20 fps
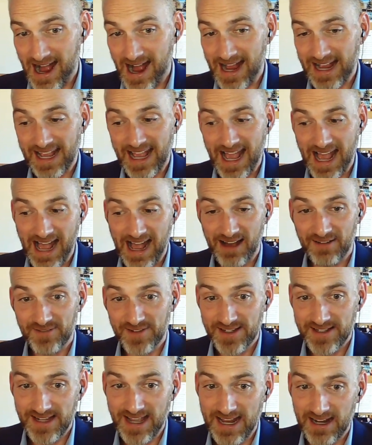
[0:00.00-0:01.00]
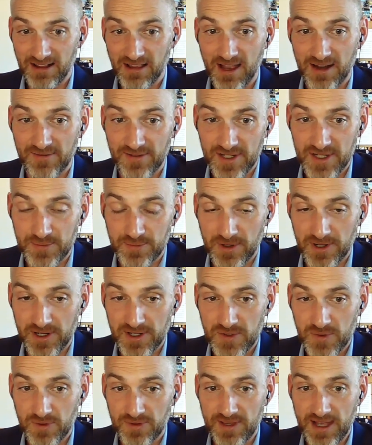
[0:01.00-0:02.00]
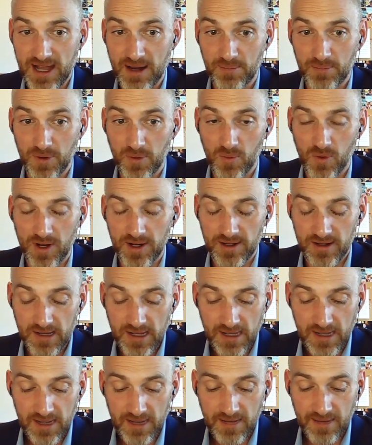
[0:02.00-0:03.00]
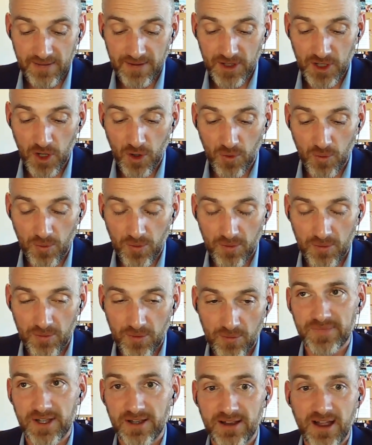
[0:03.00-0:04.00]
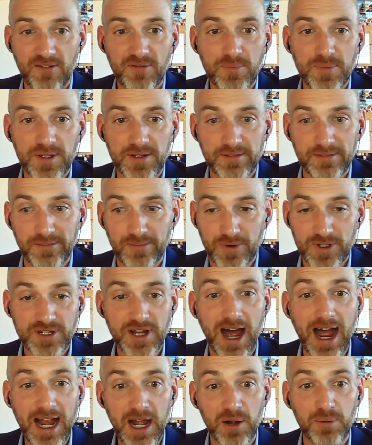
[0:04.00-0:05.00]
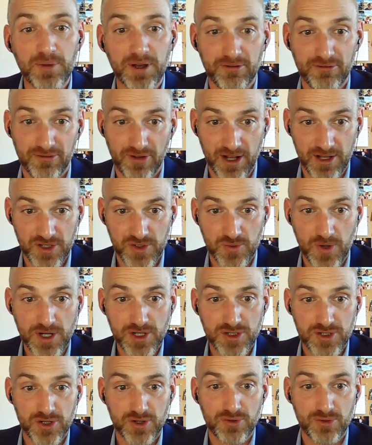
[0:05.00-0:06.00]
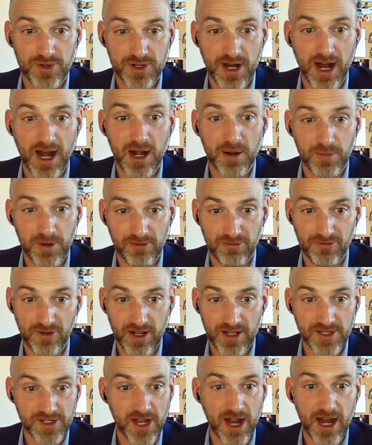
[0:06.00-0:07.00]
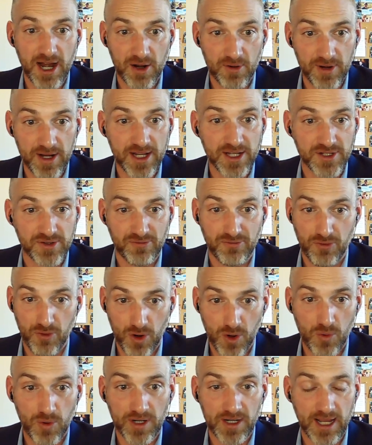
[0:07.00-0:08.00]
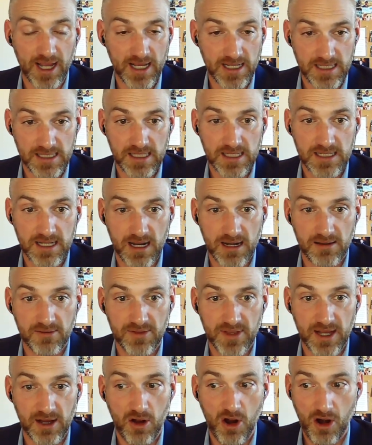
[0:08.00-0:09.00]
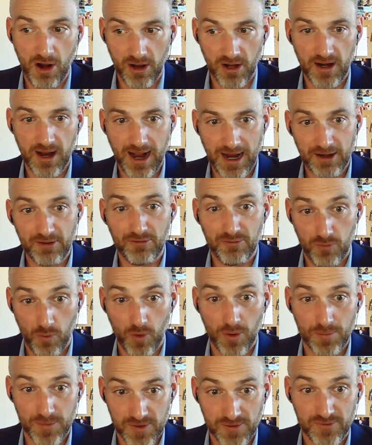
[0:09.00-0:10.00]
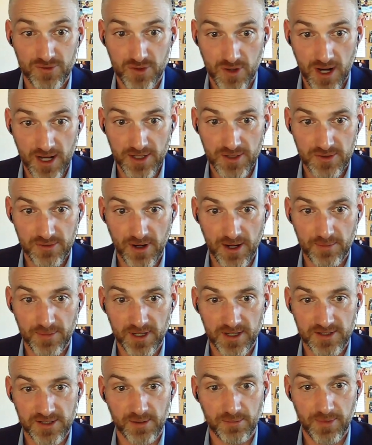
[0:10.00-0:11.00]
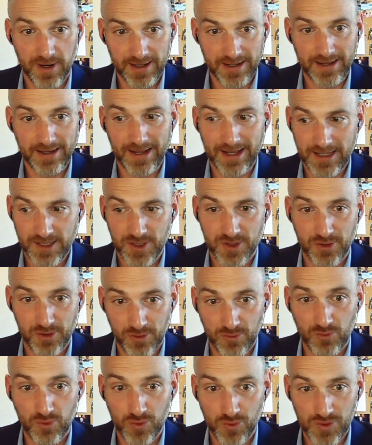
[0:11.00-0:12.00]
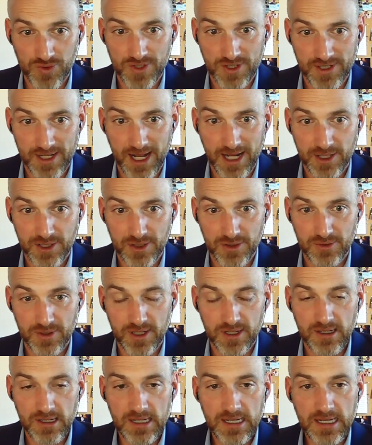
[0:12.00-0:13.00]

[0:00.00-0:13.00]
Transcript: I haven't had a lot of experience with that, but government retirement funds, registered retirement funds, IRAs and 401ks and this kind of thing are kind of forms of trust, right? Because the money has certain rules attached to it.